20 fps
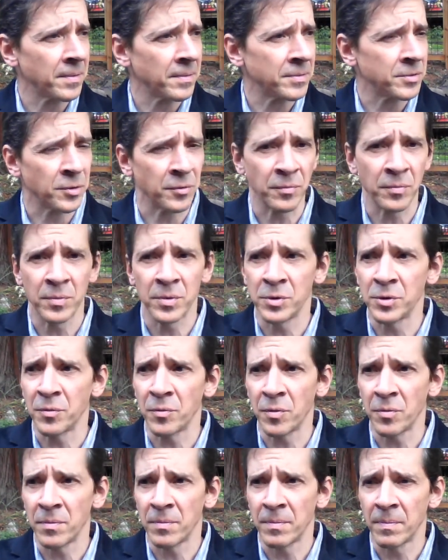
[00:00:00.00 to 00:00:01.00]
sort of
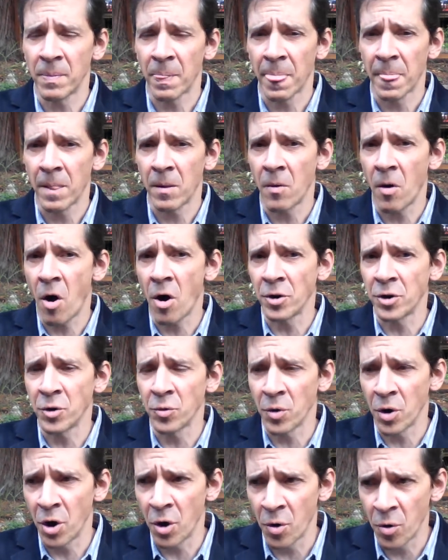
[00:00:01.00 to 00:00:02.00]
on
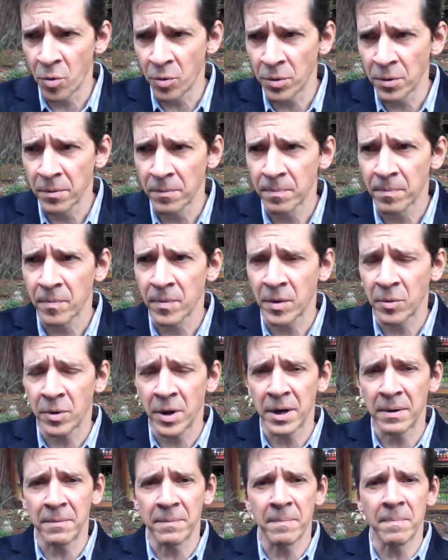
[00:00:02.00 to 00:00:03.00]
your own,
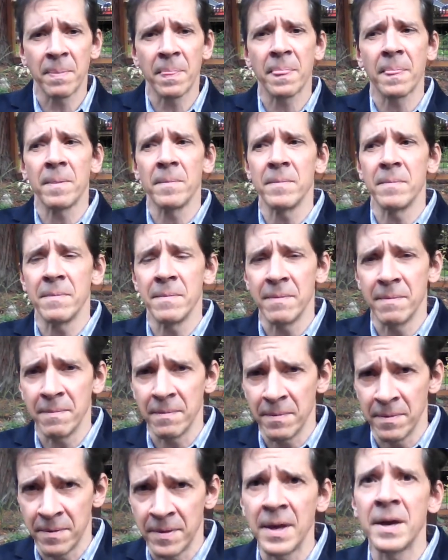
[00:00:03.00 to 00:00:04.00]
right?
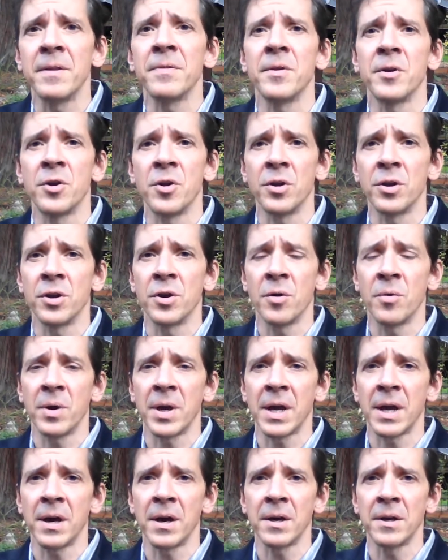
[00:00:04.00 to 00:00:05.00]
Then they're going to go
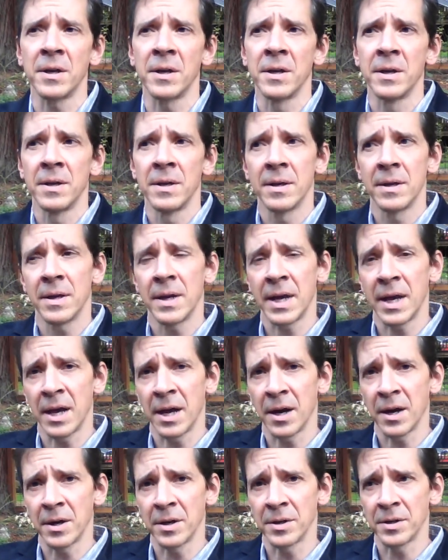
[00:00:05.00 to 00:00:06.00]
ahead
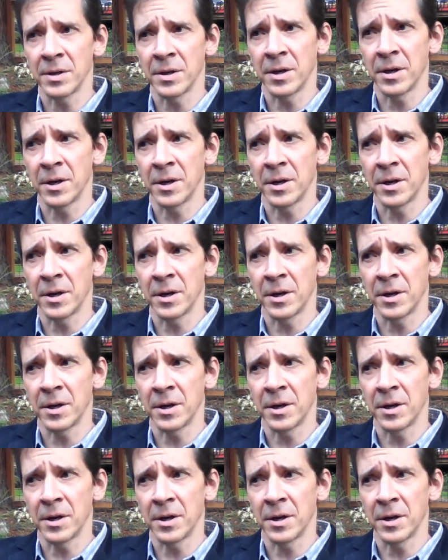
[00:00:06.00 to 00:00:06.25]
and